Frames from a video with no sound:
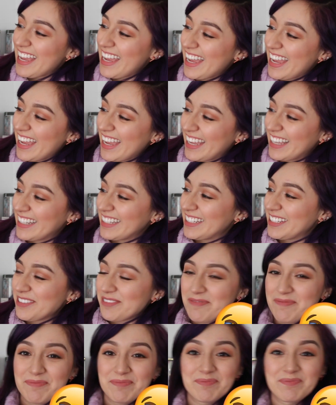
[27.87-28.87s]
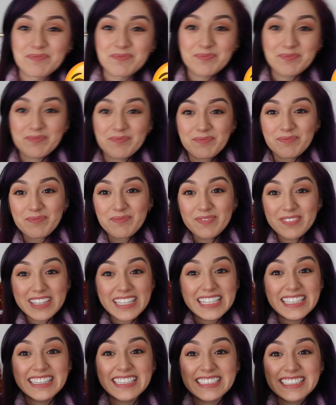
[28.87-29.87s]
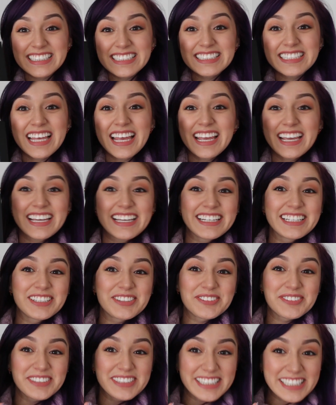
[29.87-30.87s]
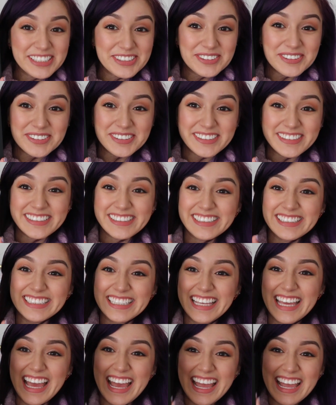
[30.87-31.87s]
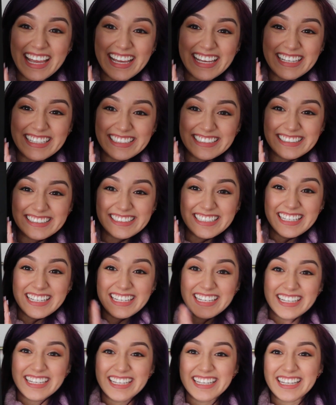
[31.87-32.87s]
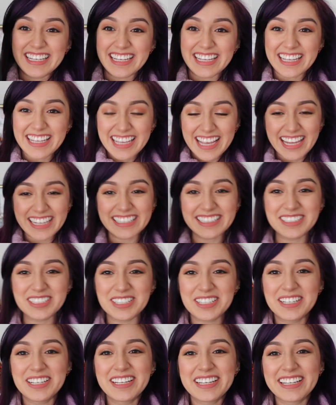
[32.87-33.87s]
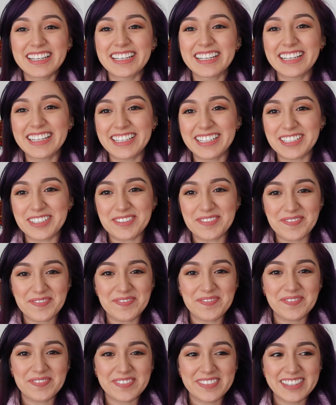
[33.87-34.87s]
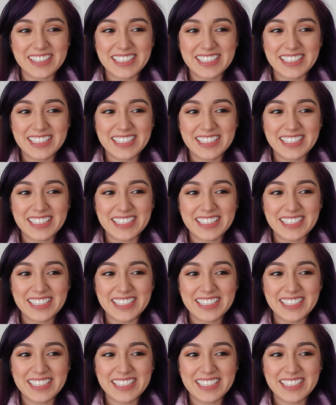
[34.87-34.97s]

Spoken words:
And this is like really cool to get because it kind of